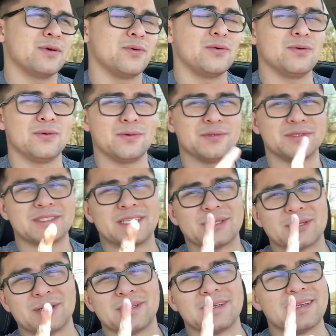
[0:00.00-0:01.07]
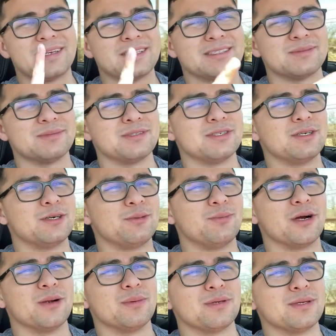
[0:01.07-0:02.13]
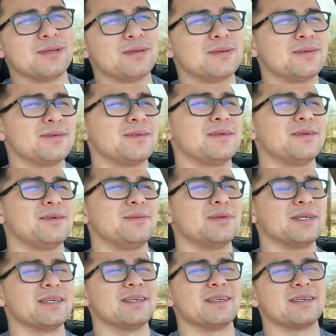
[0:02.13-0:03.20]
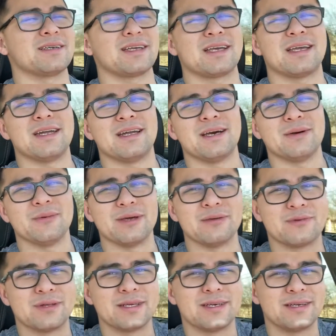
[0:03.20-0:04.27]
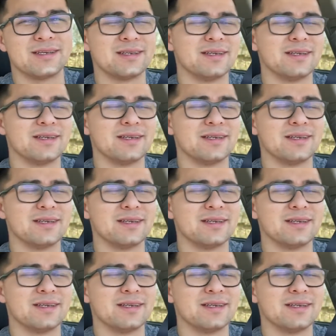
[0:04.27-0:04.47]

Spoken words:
Ooh, South Carolina has some good barbecue. Oh my god, I cannot wait for that.